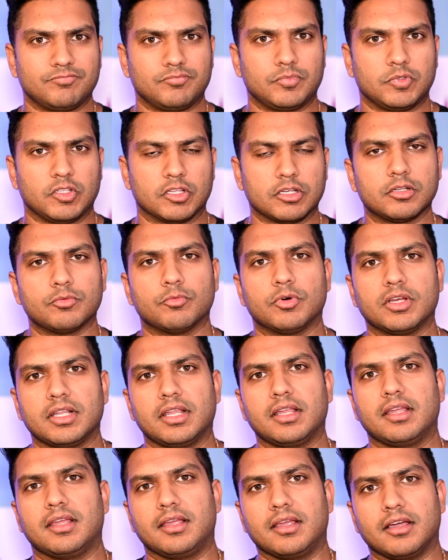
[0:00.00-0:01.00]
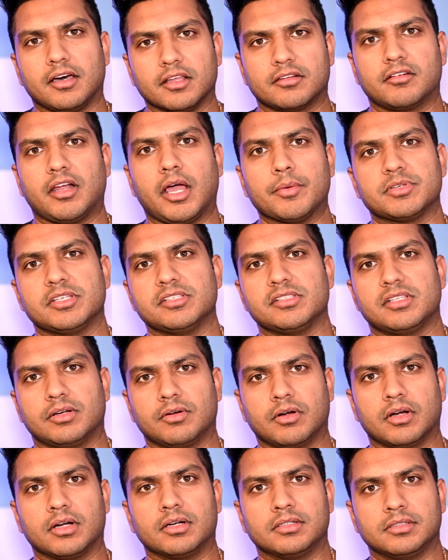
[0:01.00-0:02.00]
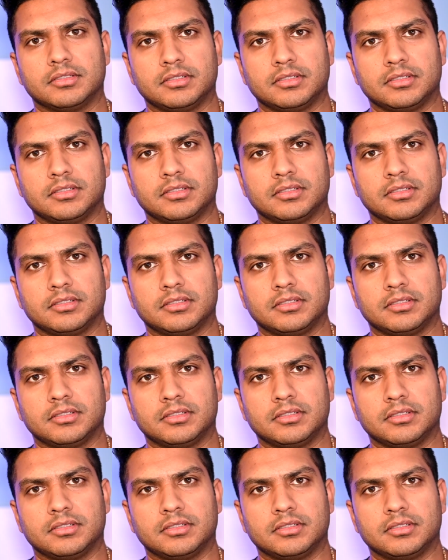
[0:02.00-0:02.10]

Look at what other options there are,